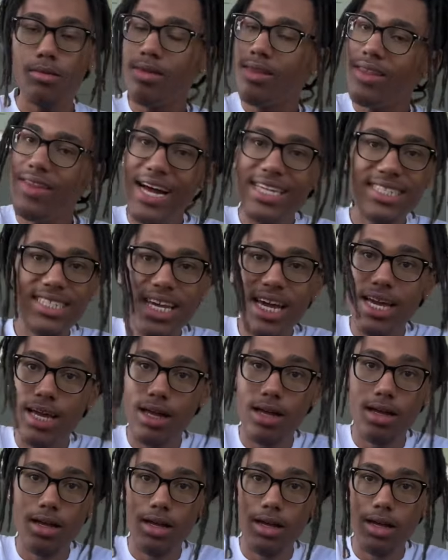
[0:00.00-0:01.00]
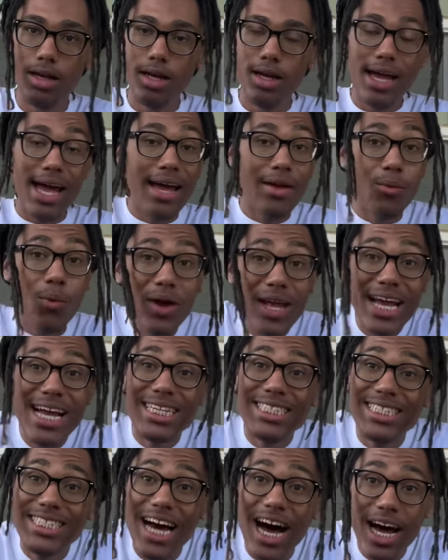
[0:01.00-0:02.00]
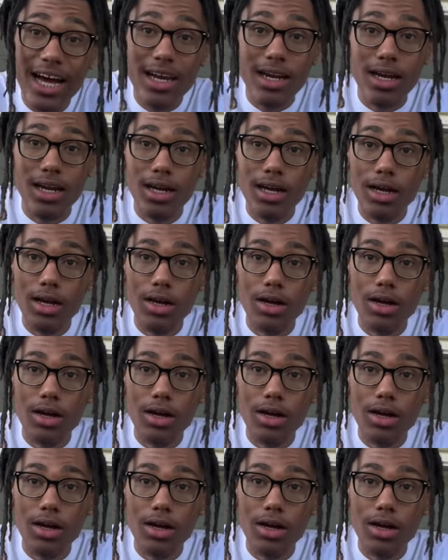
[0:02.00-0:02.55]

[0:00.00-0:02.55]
That's it. And what he has done